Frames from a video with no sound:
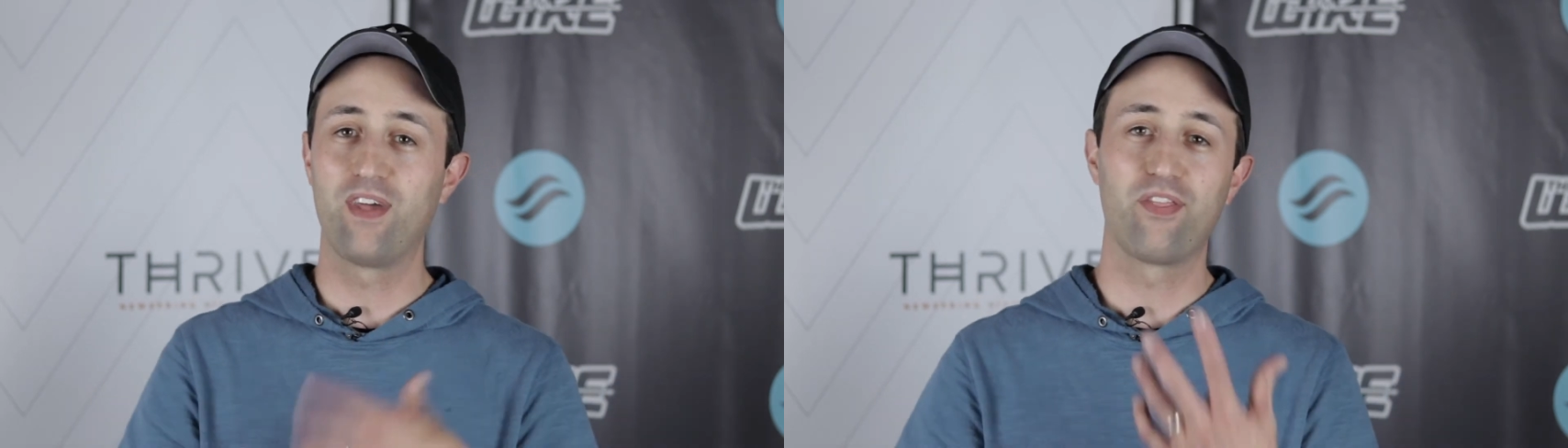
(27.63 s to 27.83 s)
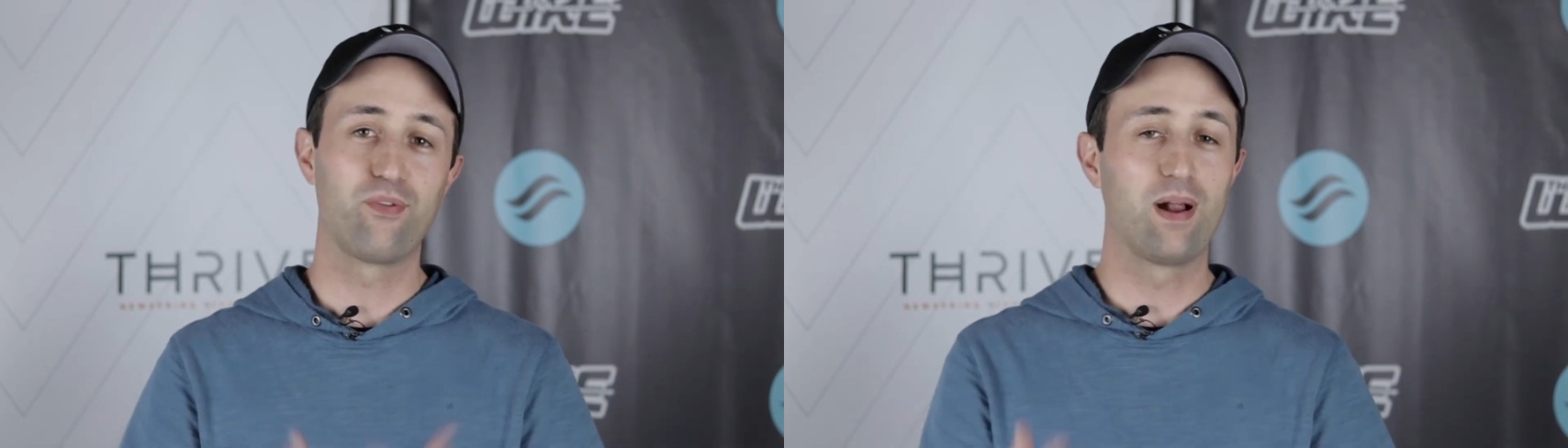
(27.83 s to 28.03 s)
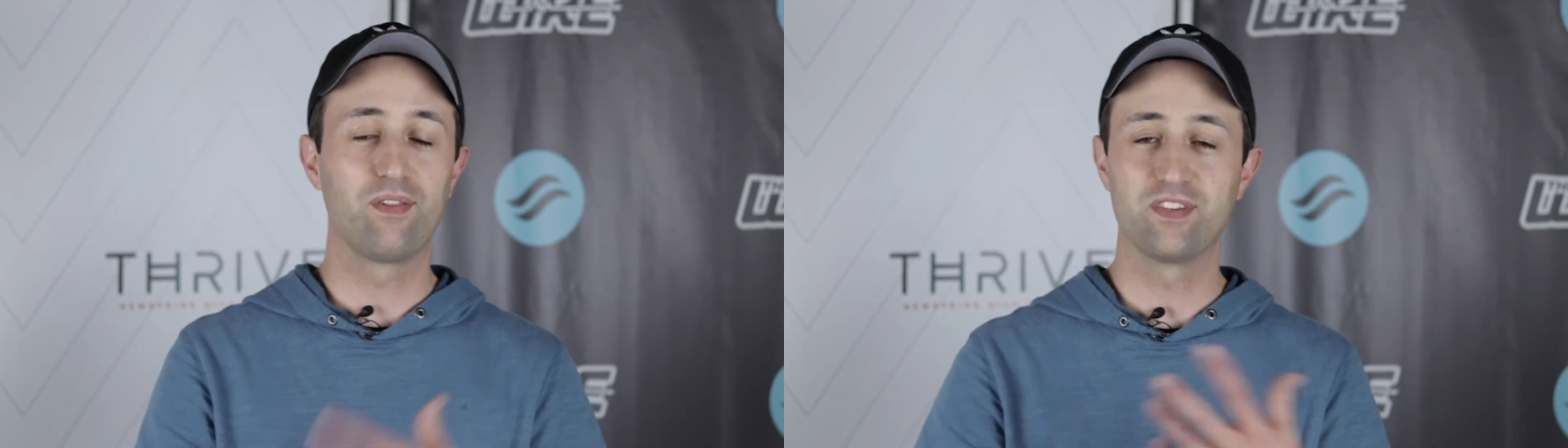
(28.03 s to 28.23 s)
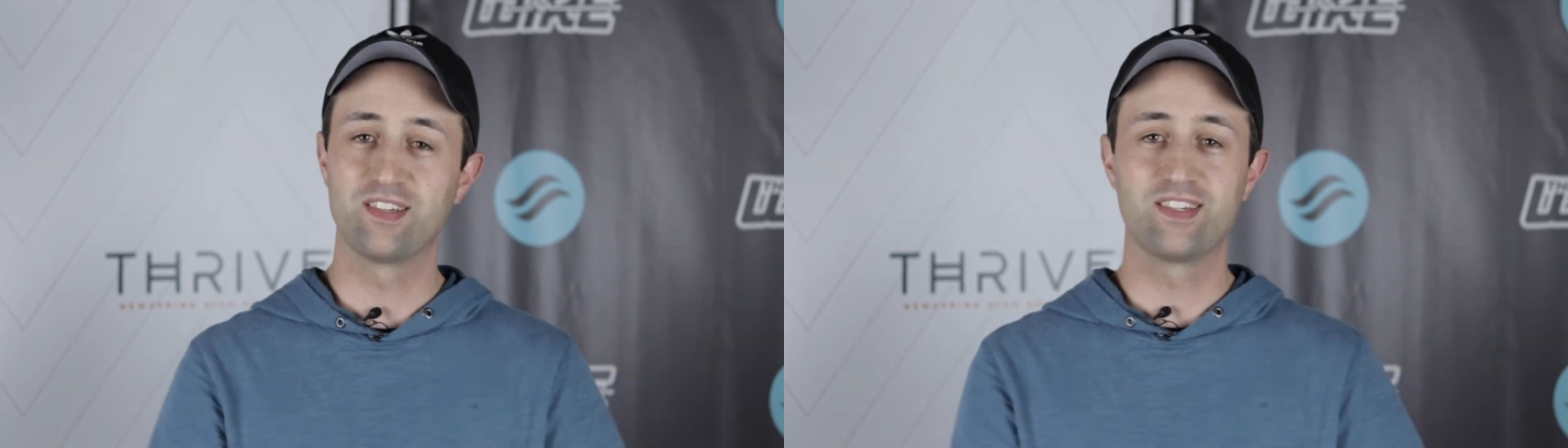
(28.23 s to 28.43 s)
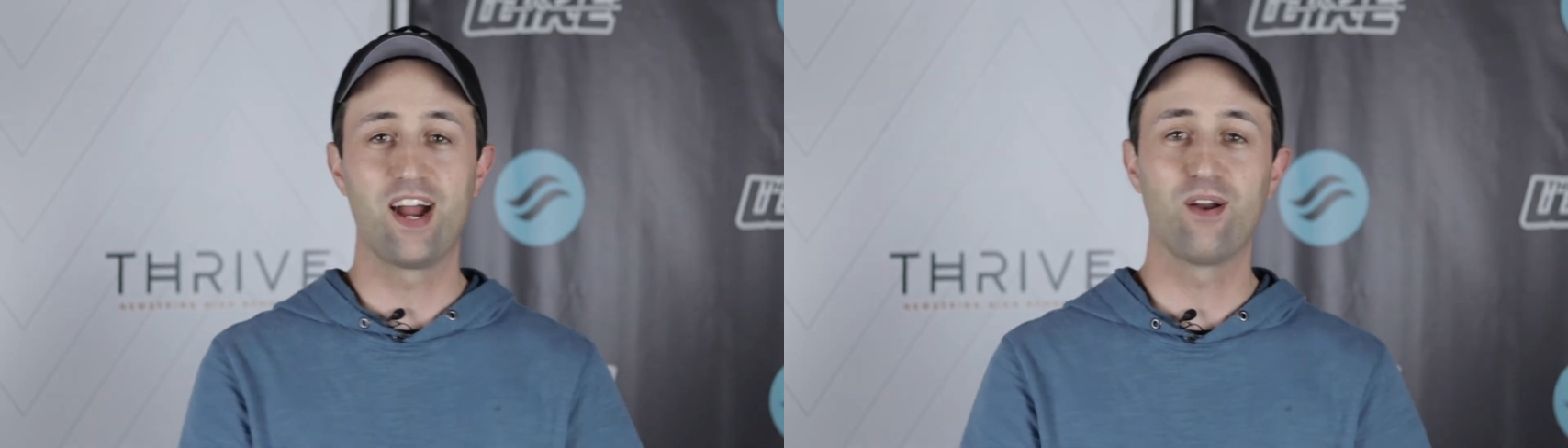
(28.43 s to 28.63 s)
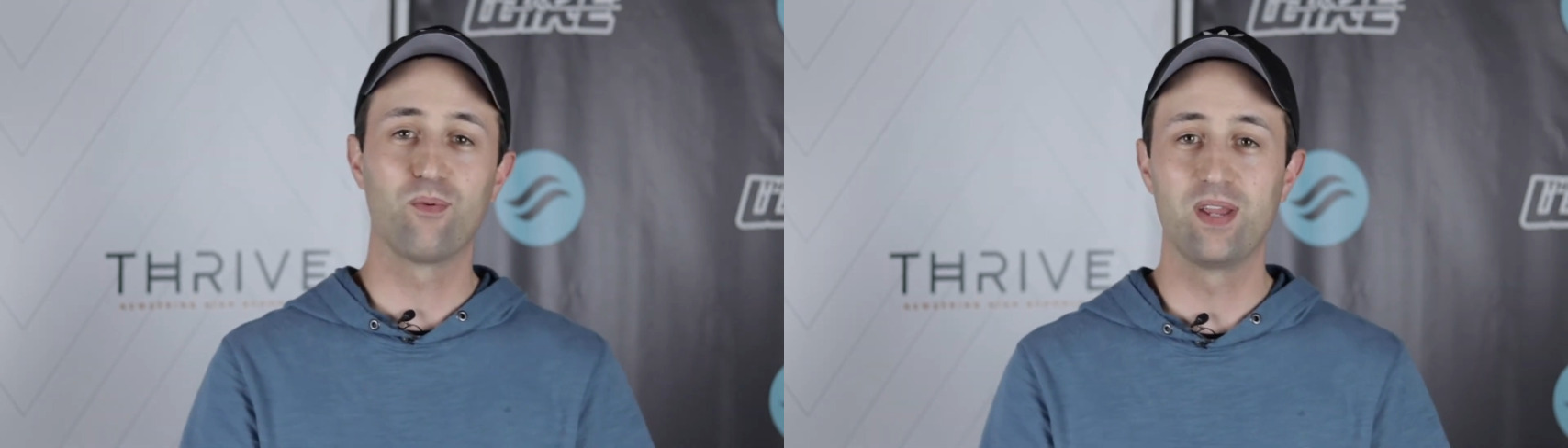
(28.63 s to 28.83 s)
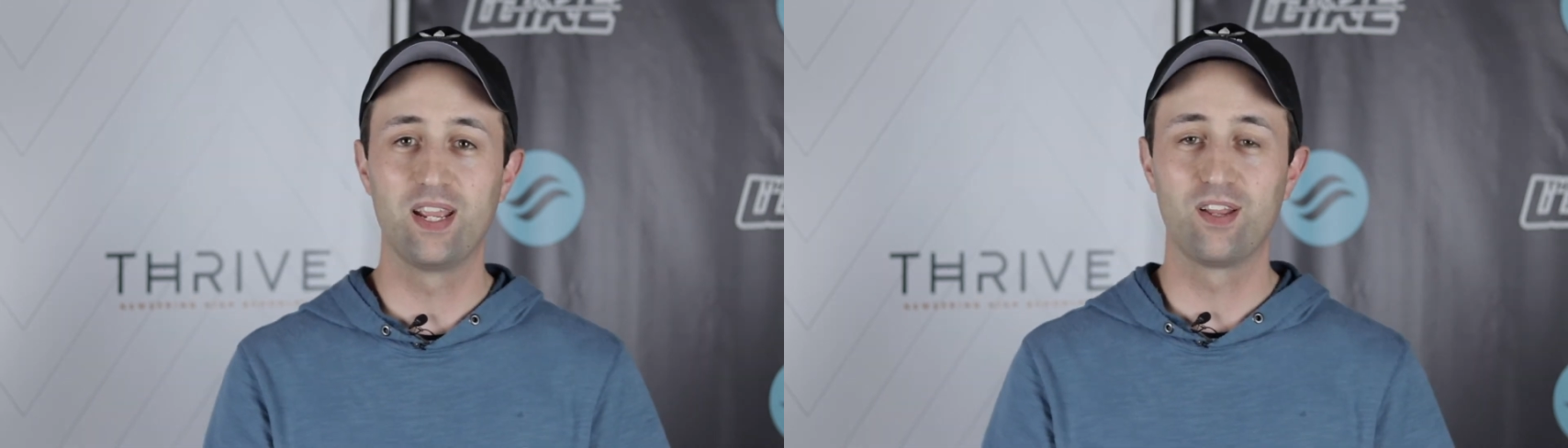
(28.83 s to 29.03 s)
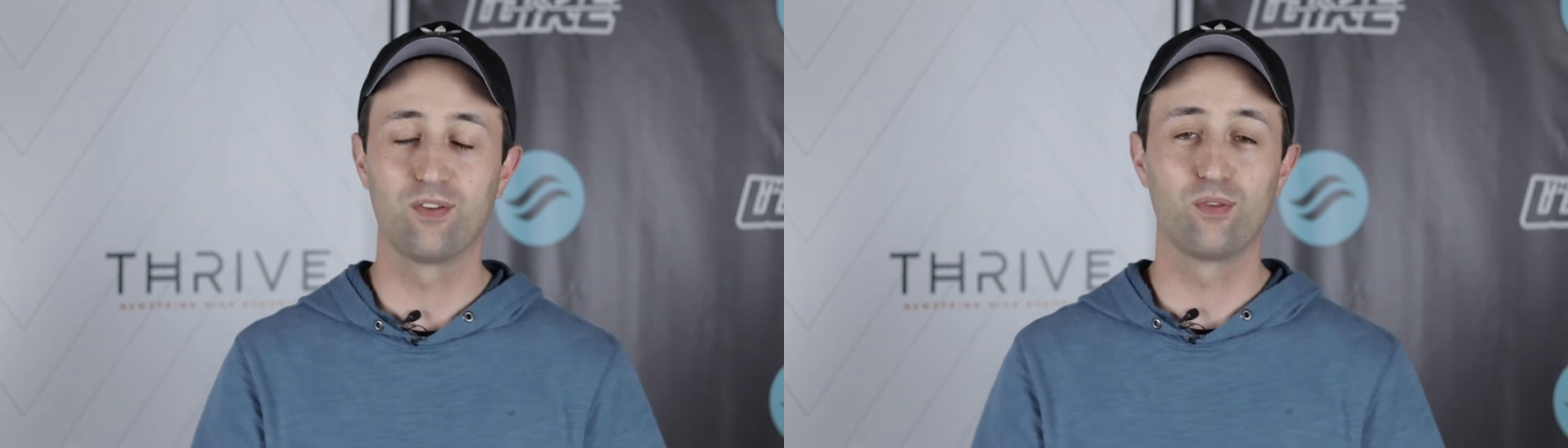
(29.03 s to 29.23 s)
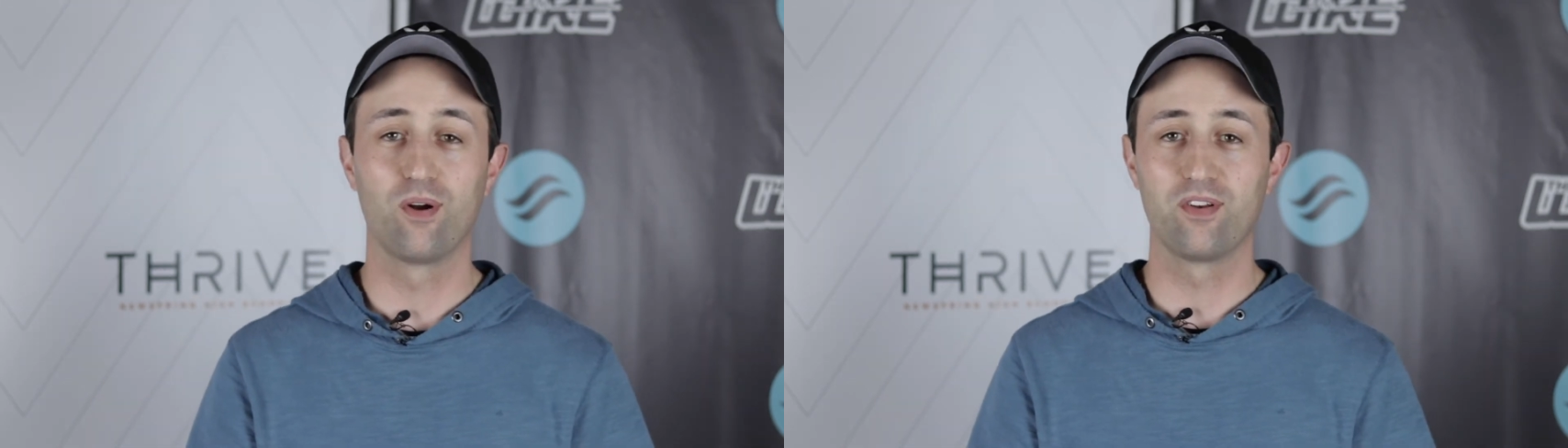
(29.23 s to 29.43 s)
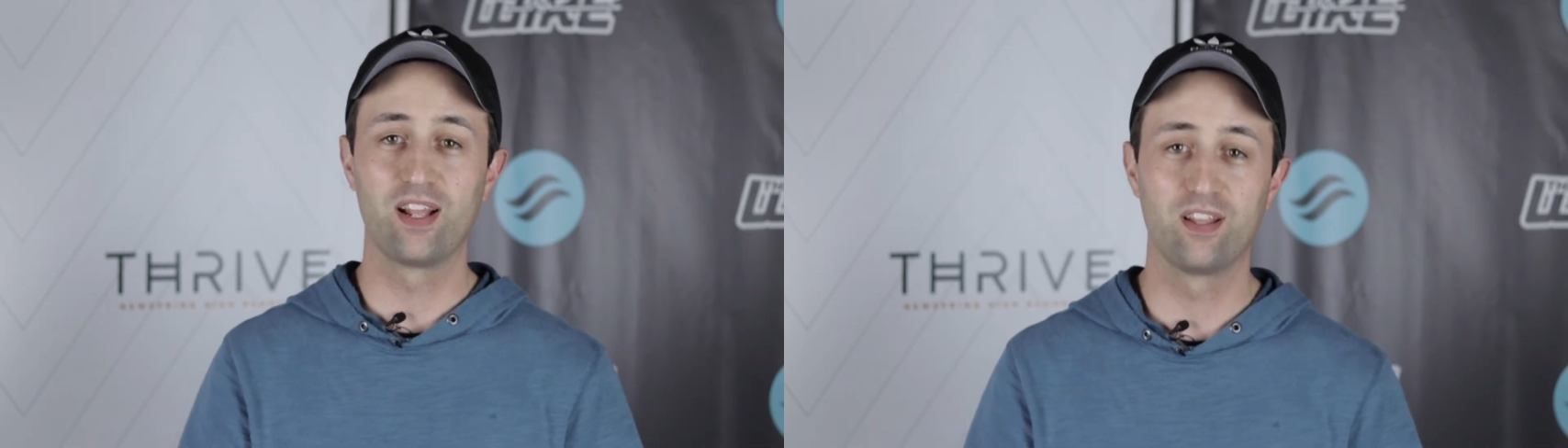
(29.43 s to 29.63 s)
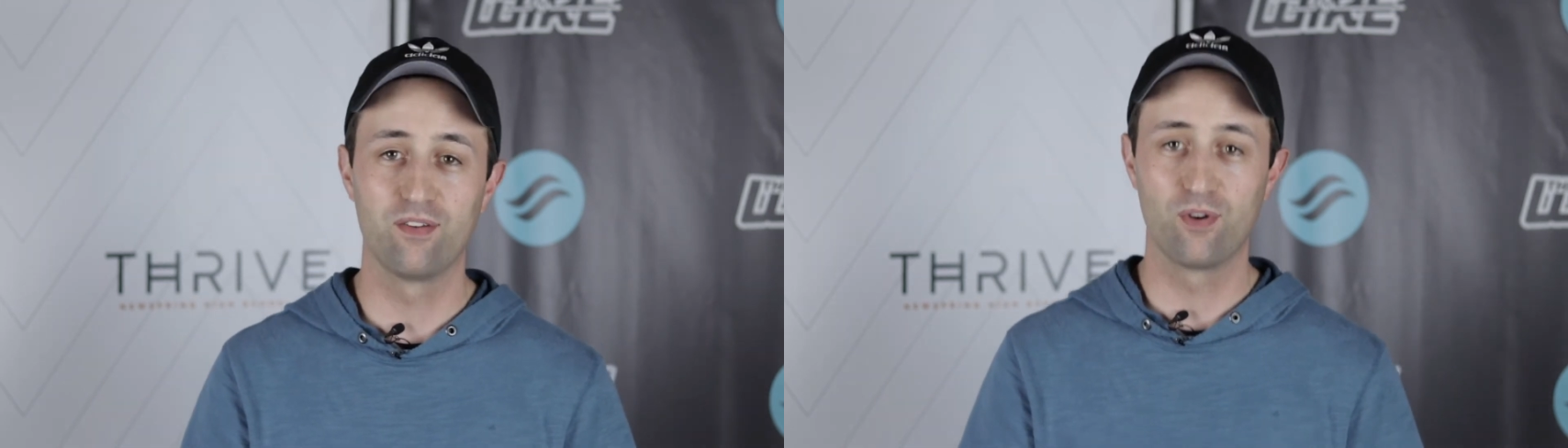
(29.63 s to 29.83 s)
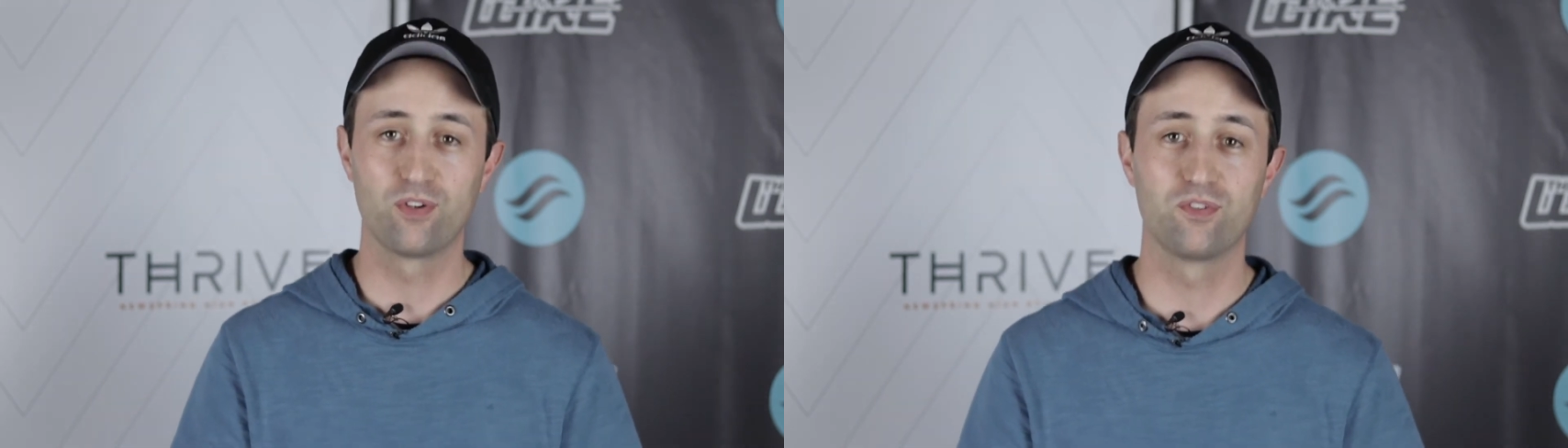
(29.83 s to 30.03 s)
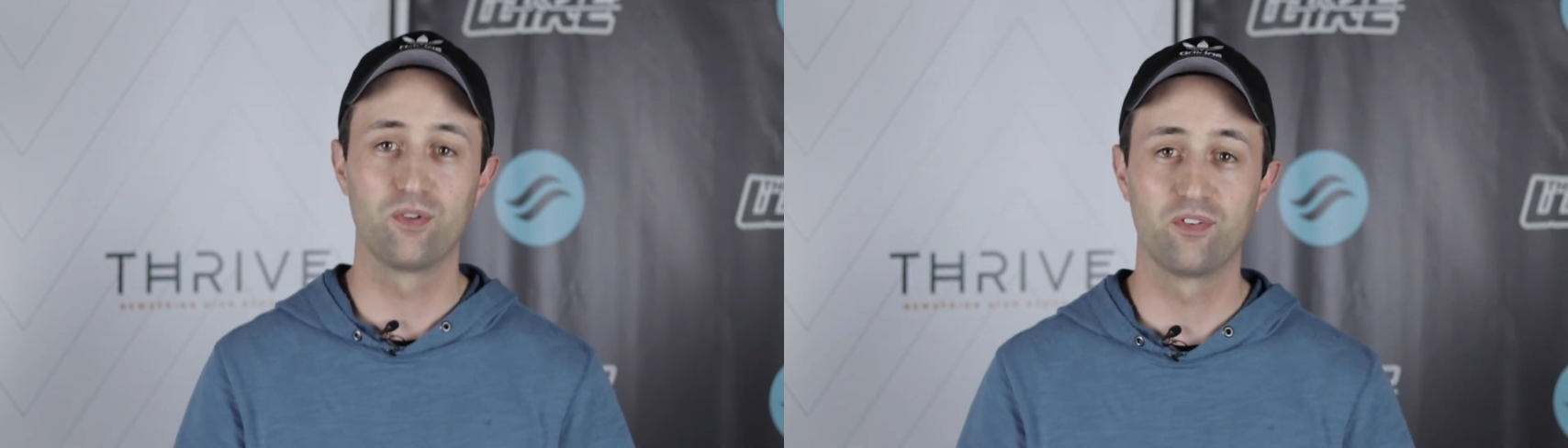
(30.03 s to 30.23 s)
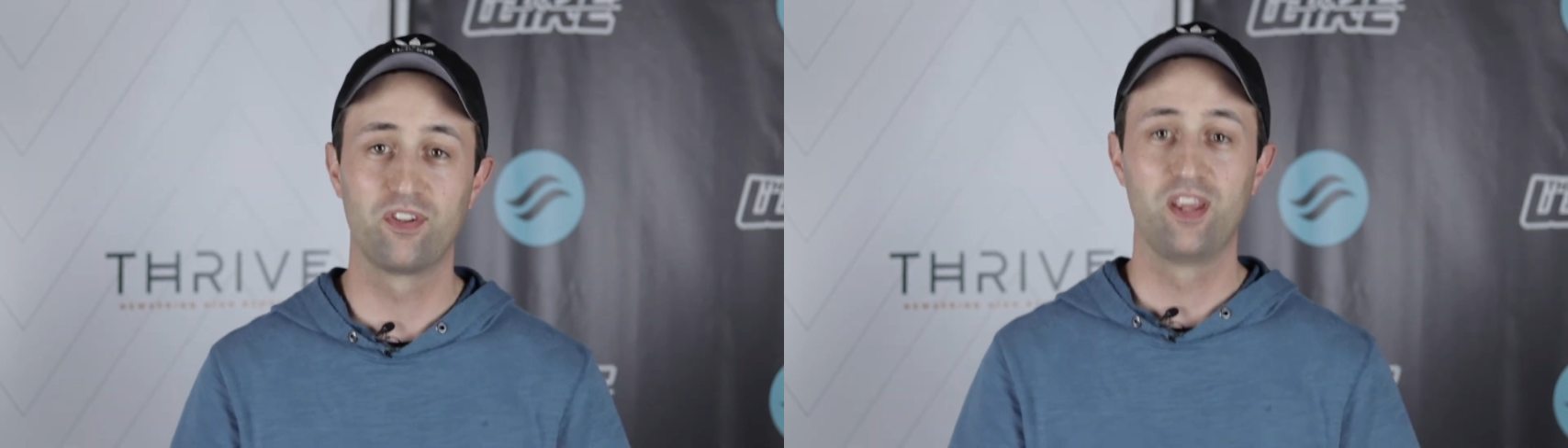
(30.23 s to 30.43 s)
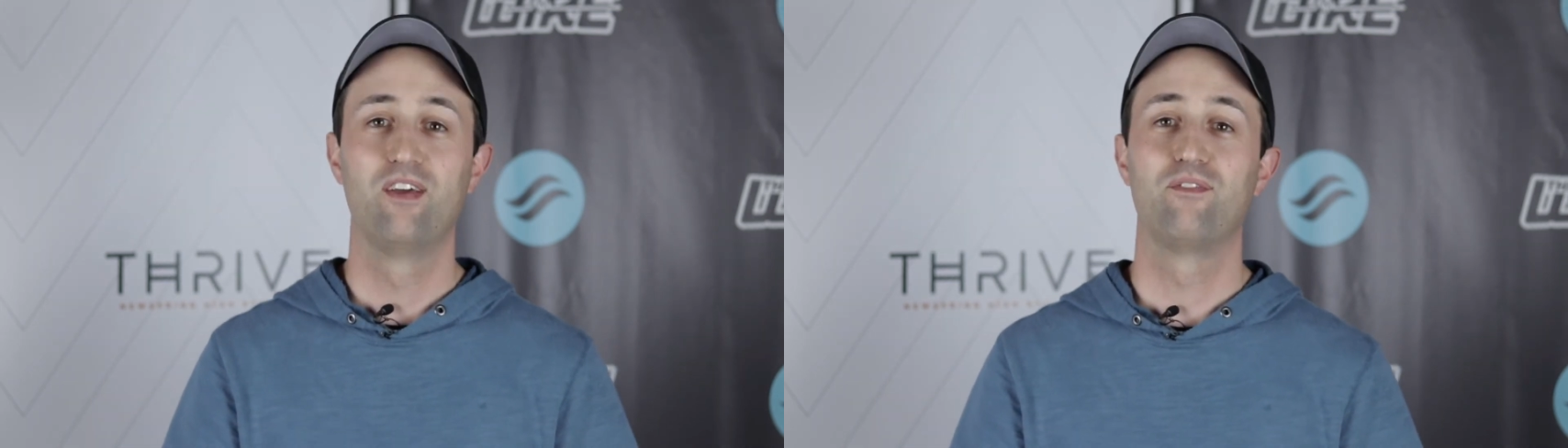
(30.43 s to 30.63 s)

that throughout this entire week through our daily devotionals